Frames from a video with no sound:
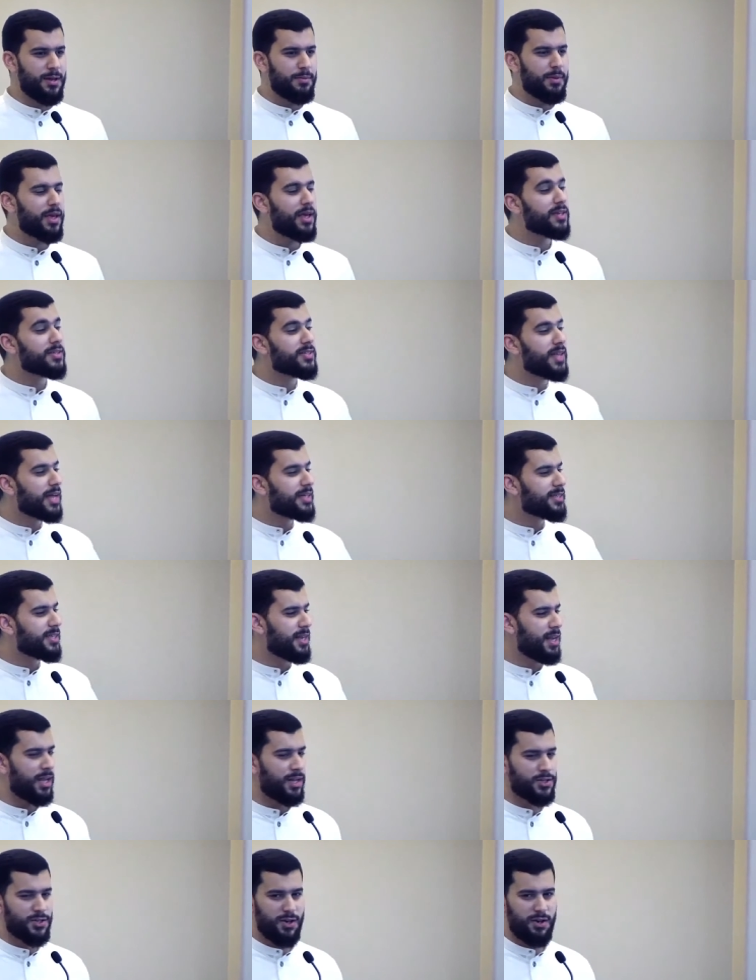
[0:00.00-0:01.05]
Because that's the
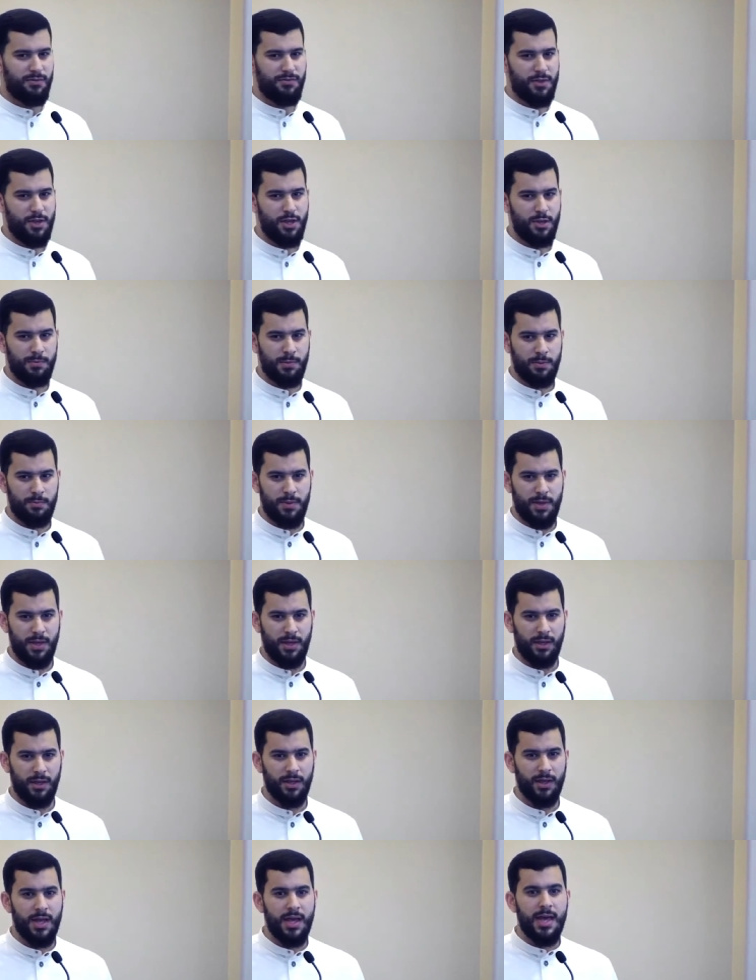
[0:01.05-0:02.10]
nature of the human
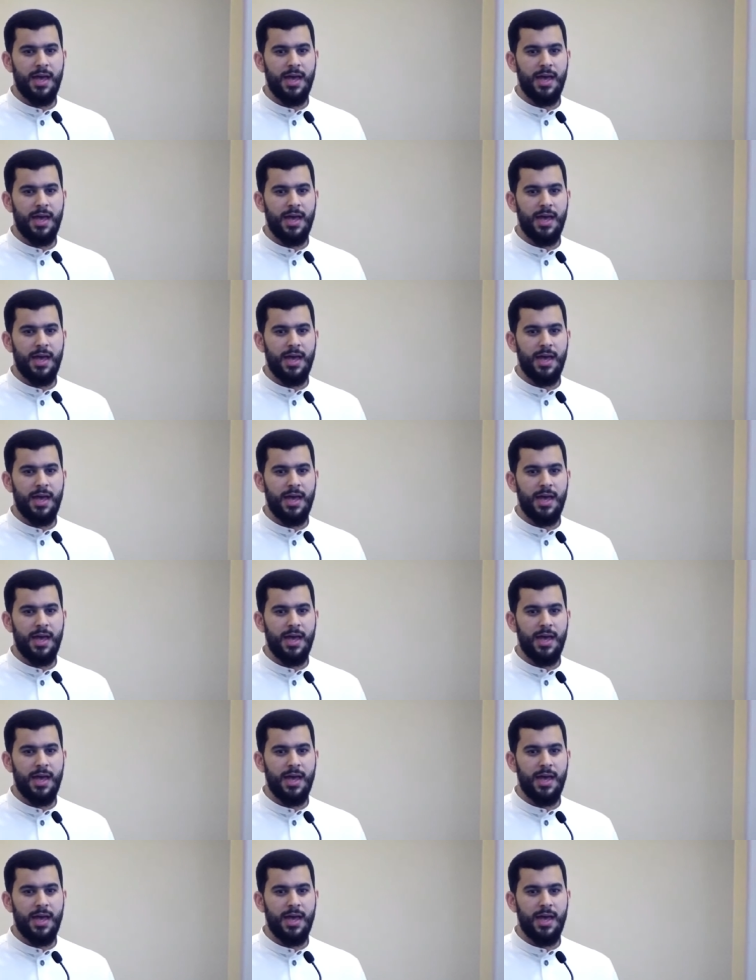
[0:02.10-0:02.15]
being.